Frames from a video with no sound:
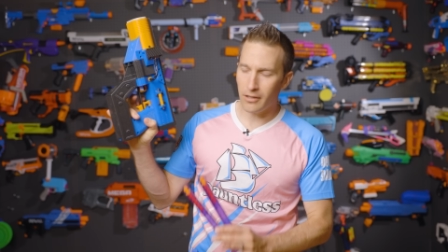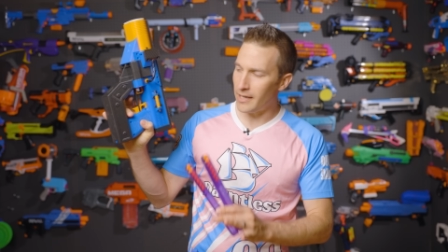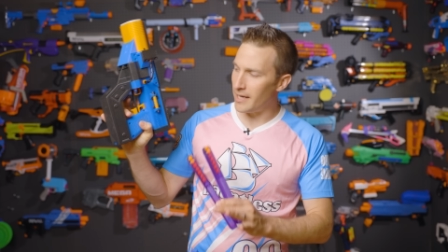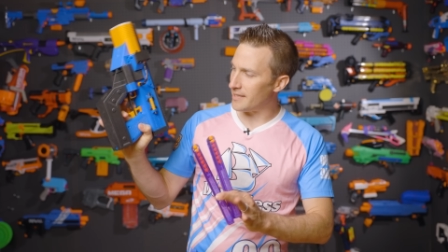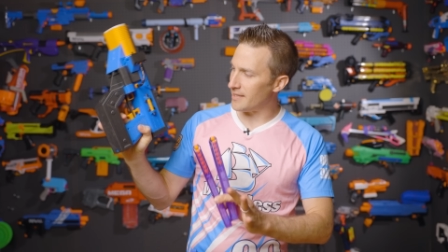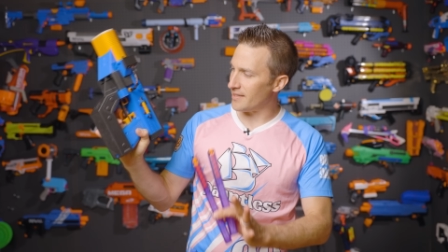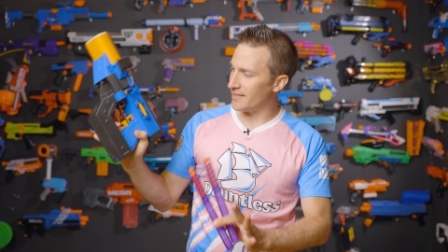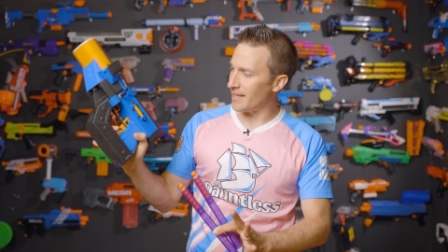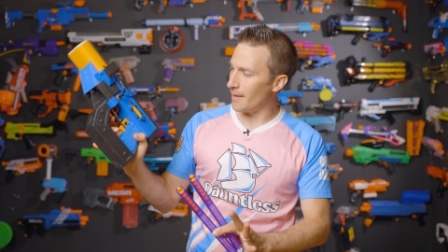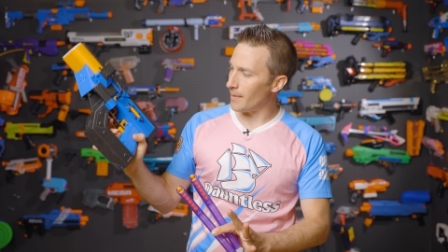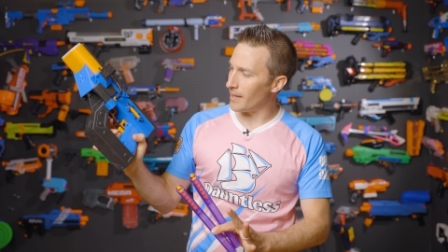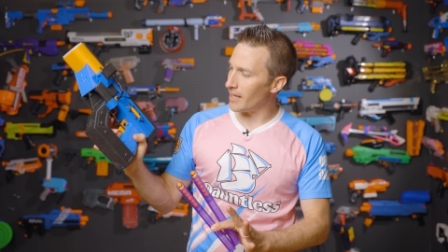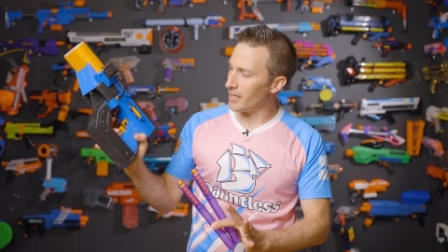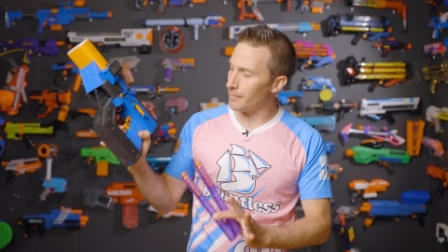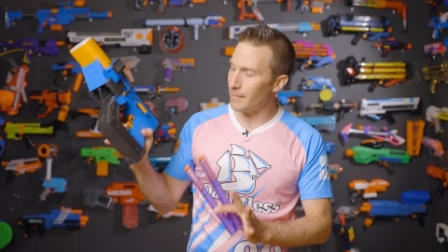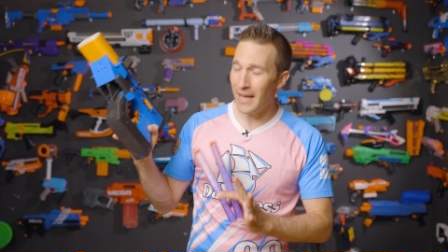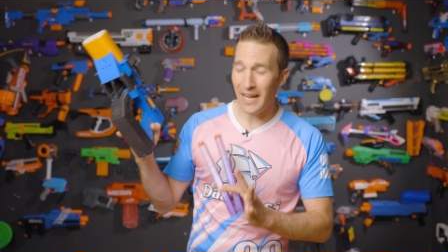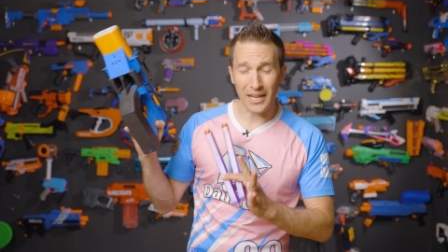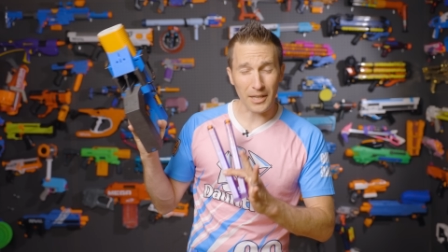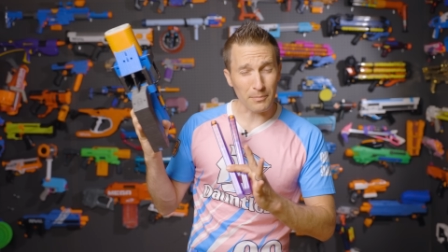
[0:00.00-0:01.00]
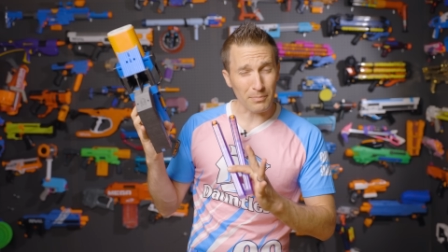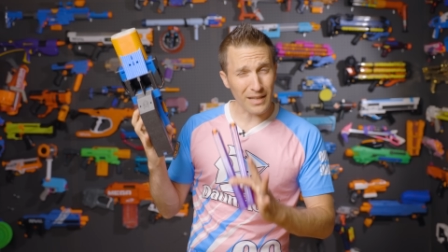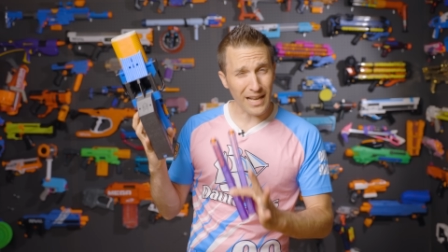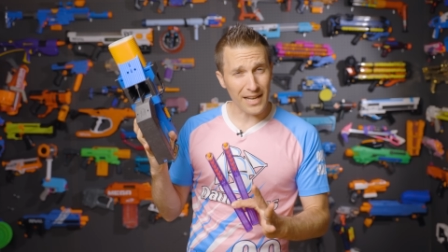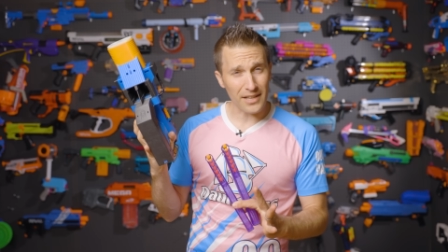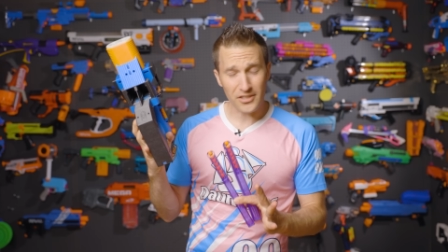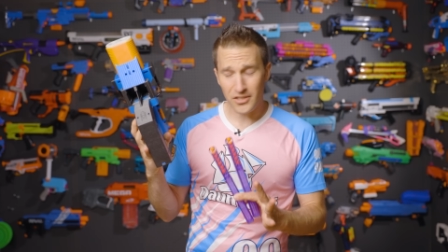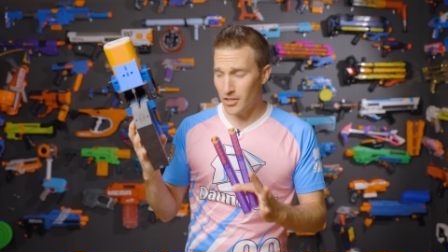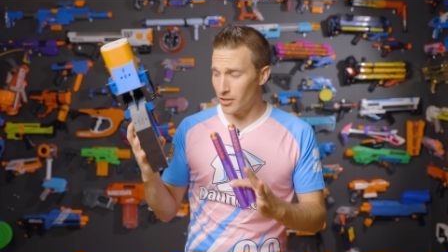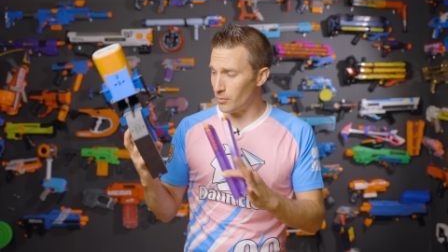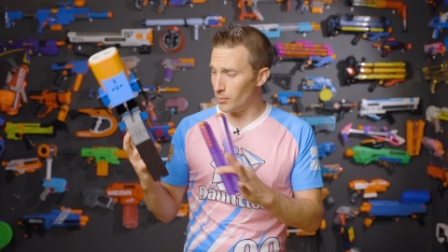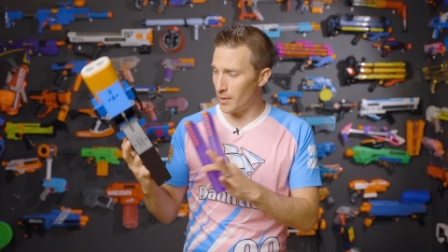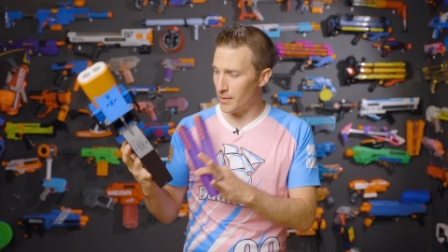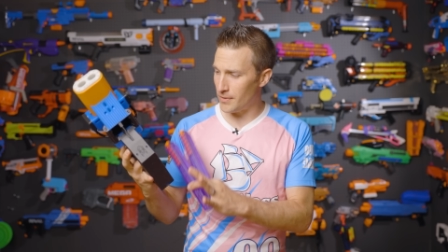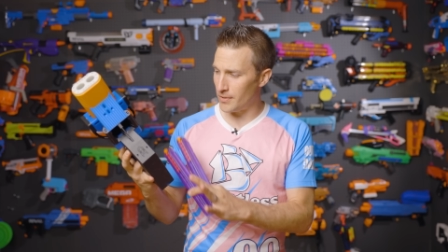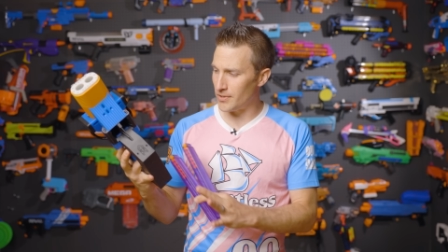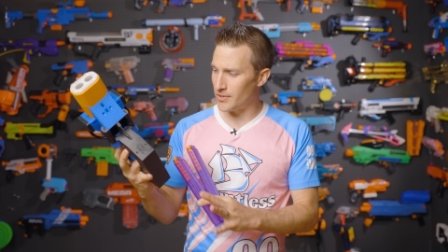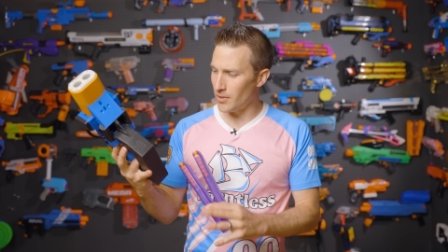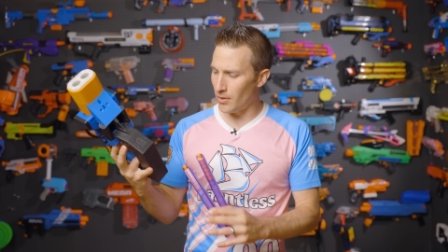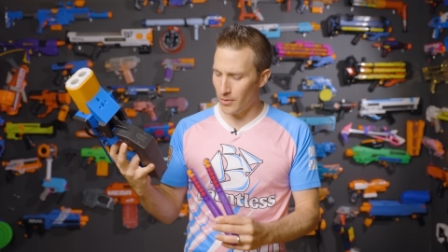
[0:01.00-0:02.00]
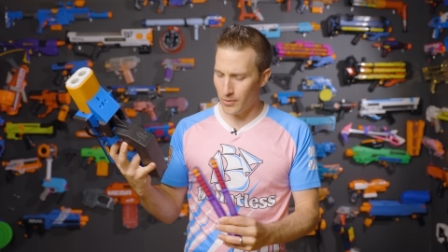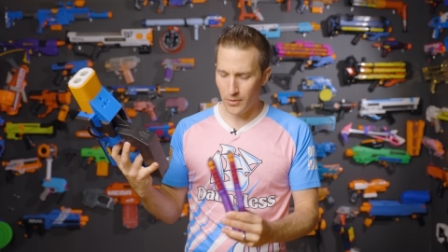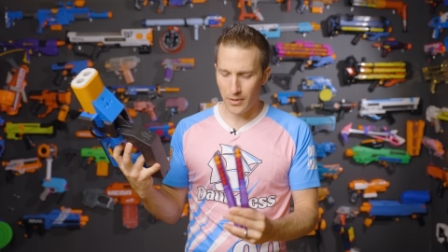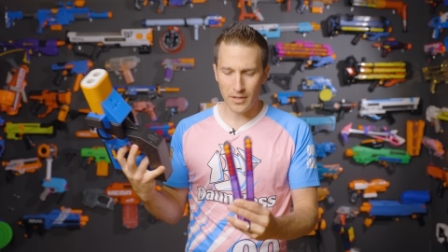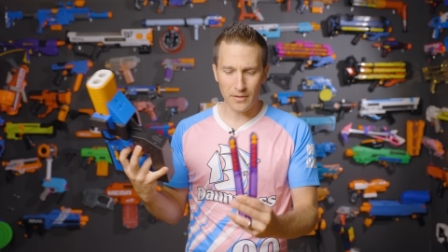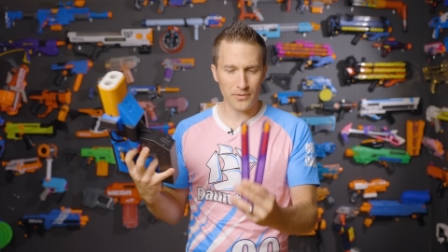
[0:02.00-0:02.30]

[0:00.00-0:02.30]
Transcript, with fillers: It's a semi-automatic blaster with the solenoid,